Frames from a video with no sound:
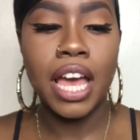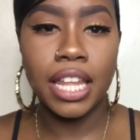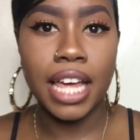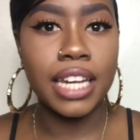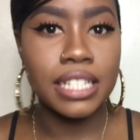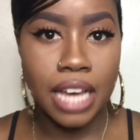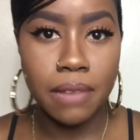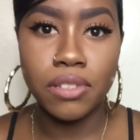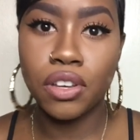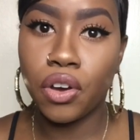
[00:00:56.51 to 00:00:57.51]
a lot of
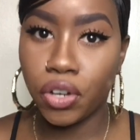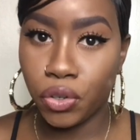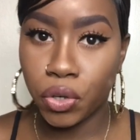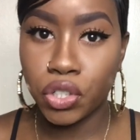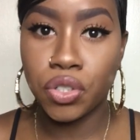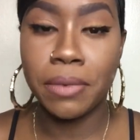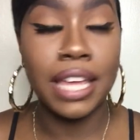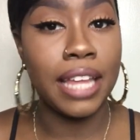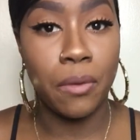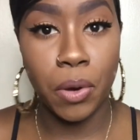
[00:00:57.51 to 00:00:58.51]
times you can go to Nordstrom
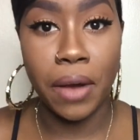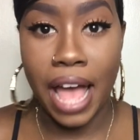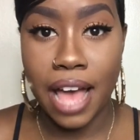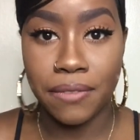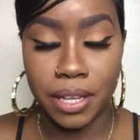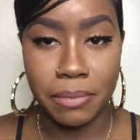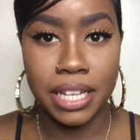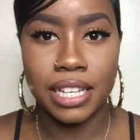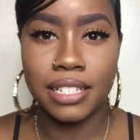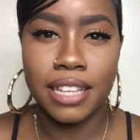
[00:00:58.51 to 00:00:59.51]
and they will have it
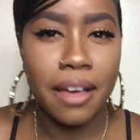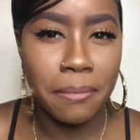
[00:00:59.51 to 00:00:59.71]
because